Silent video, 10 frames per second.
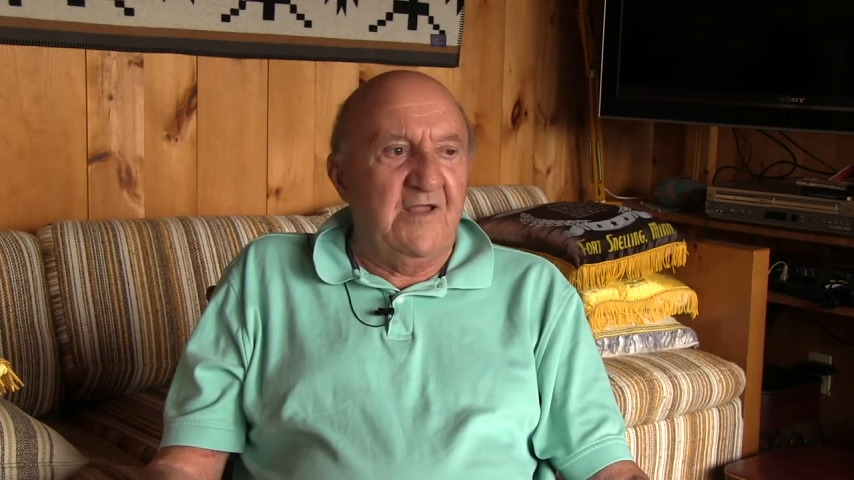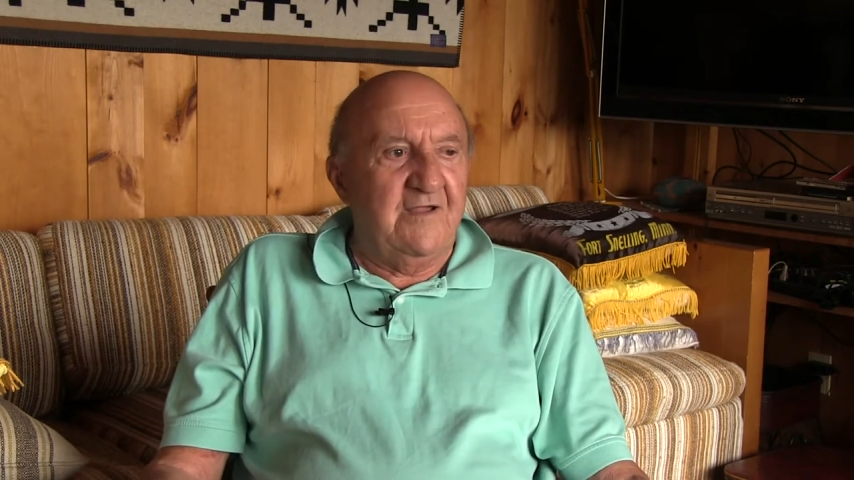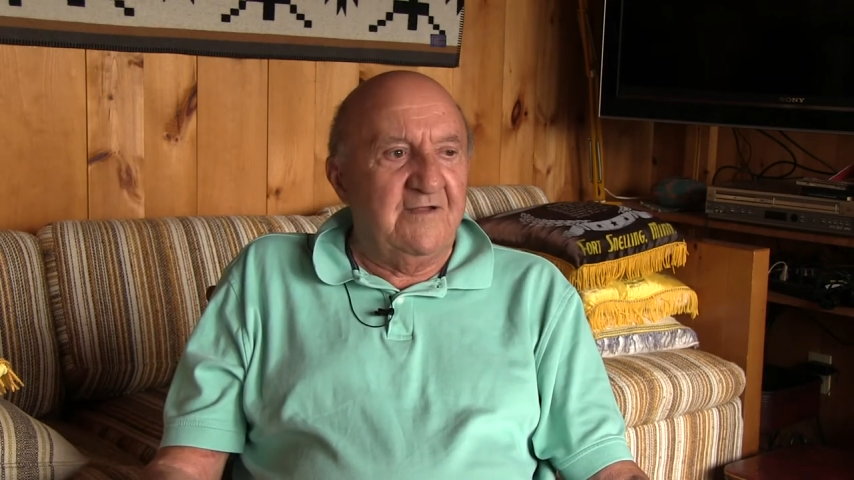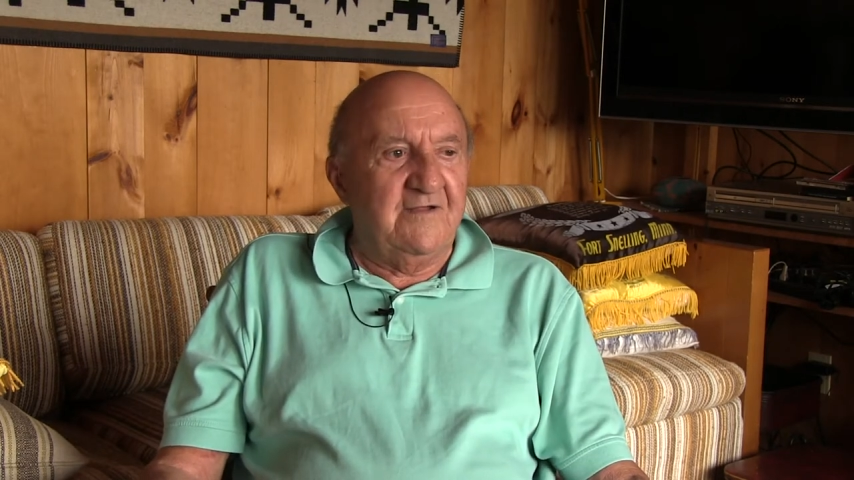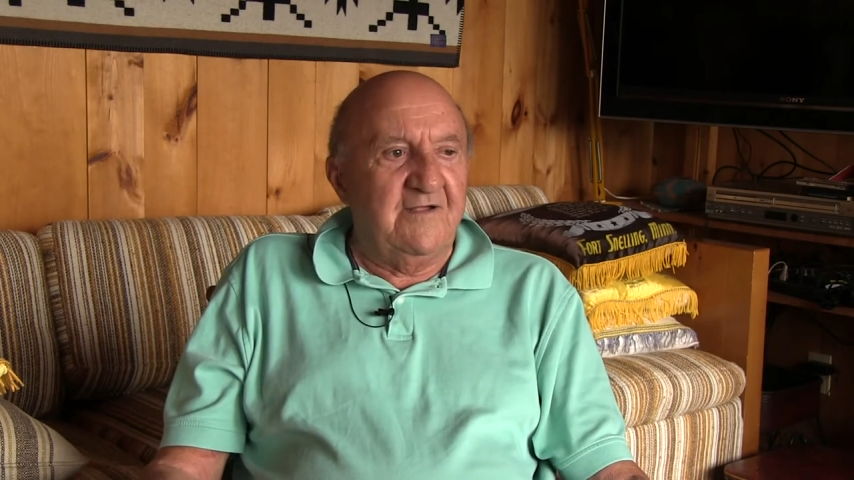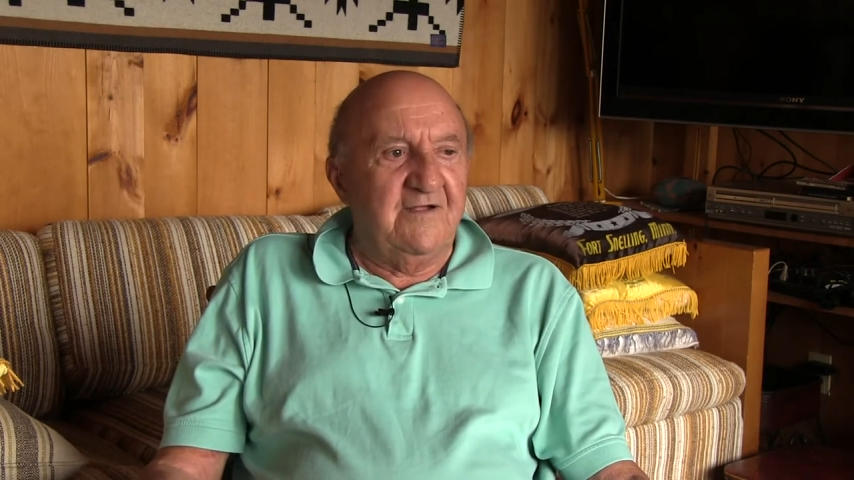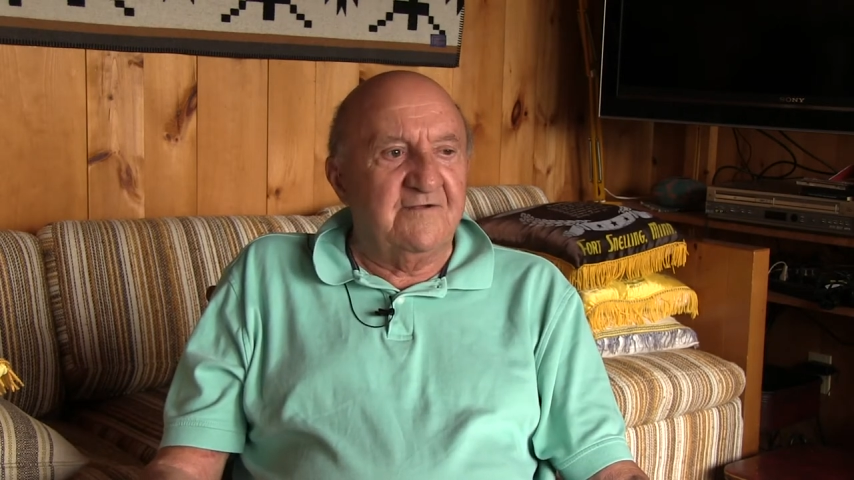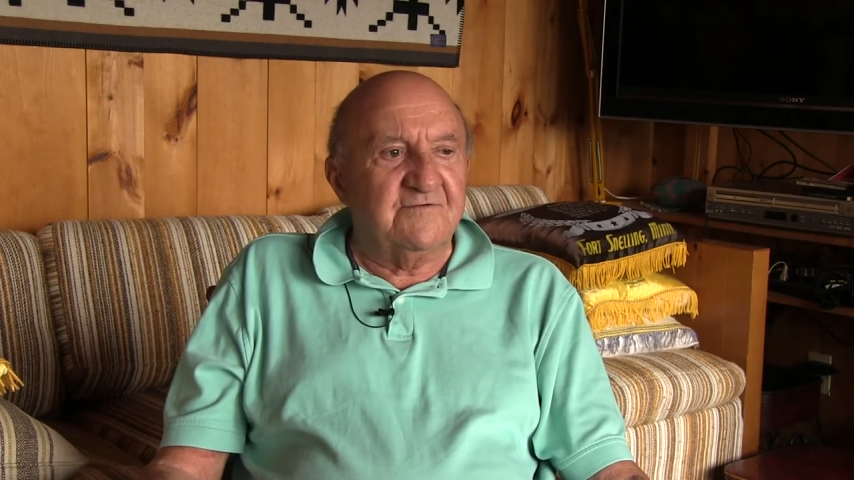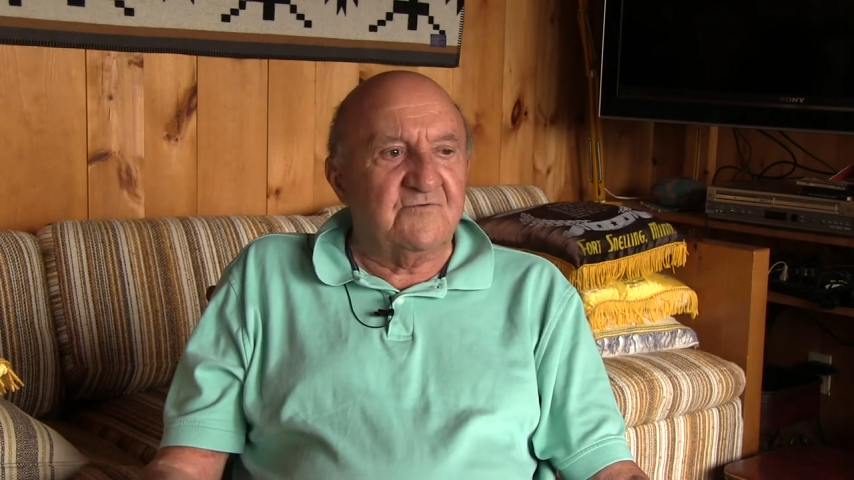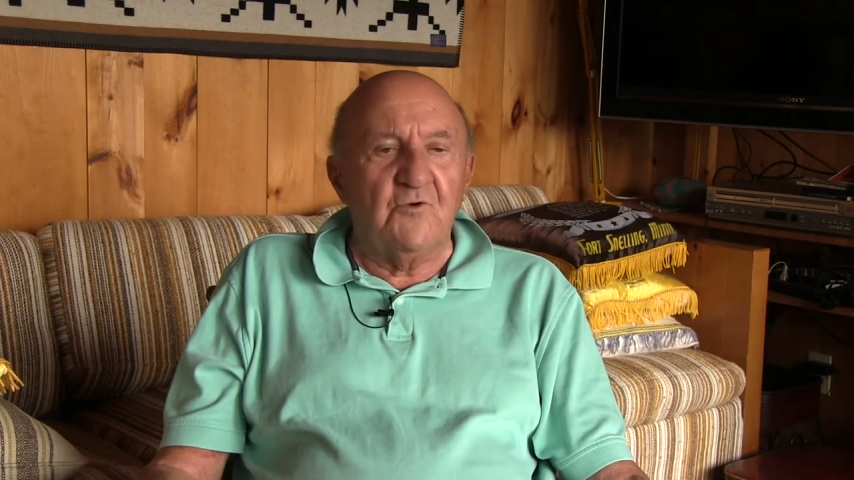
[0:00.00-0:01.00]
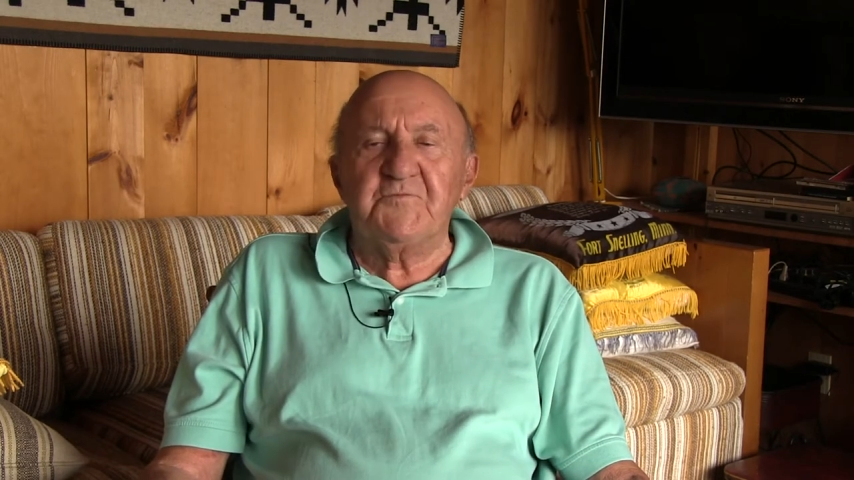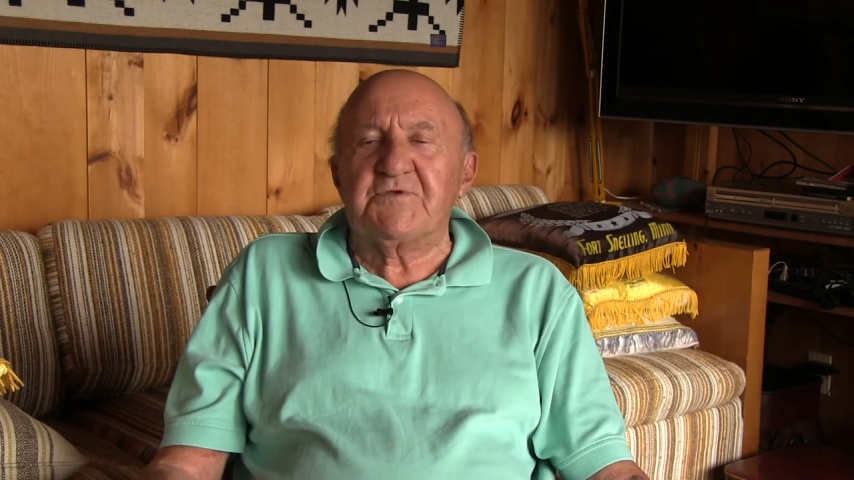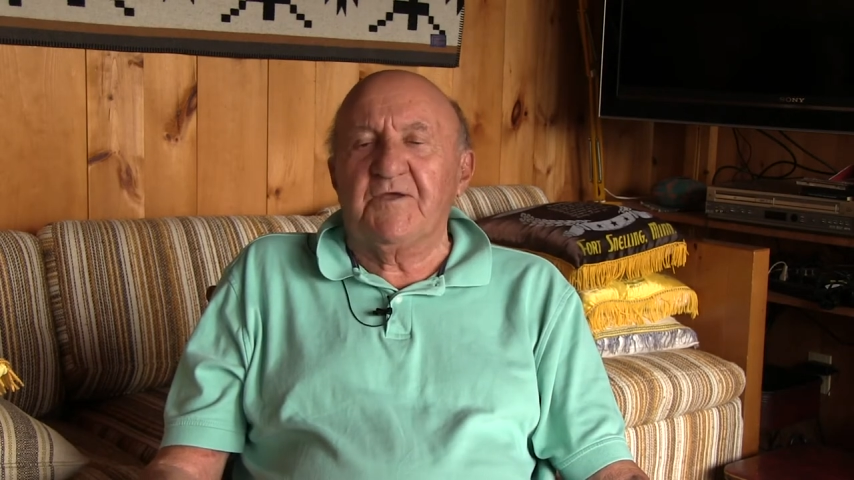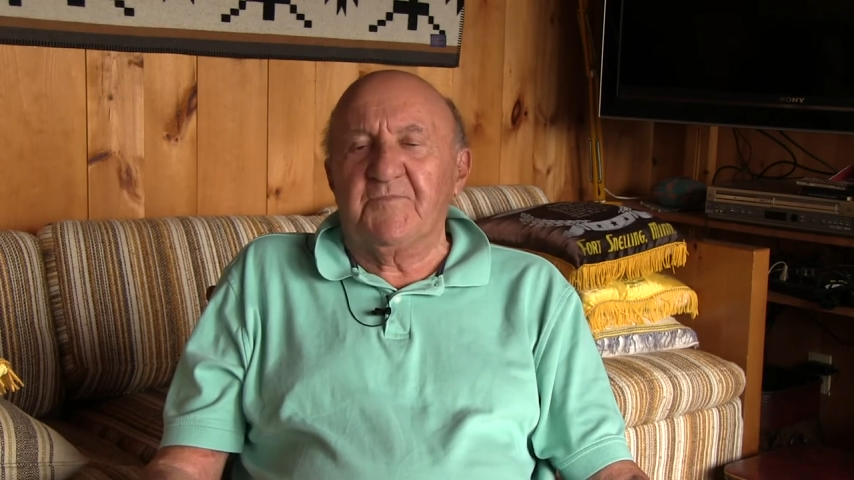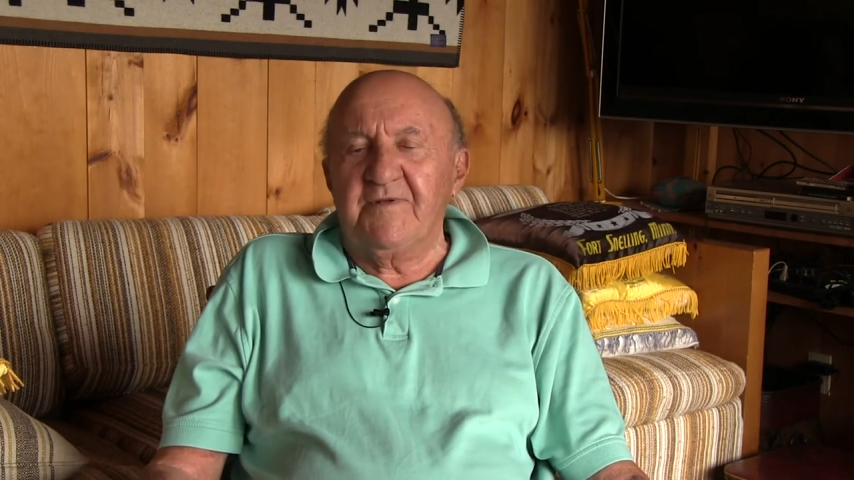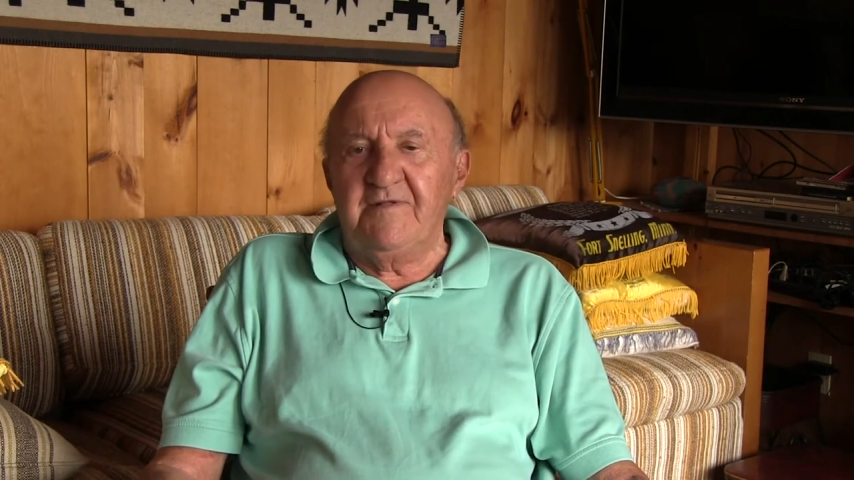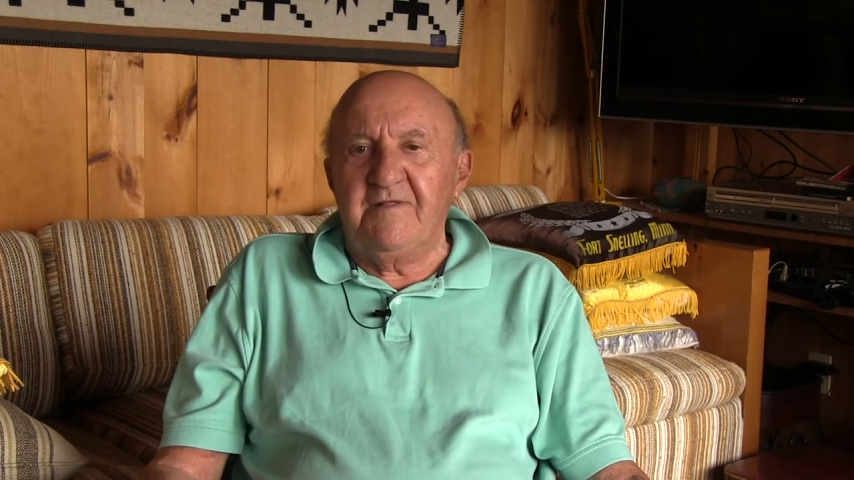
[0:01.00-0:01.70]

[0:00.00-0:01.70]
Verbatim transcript: a uh, troop ship.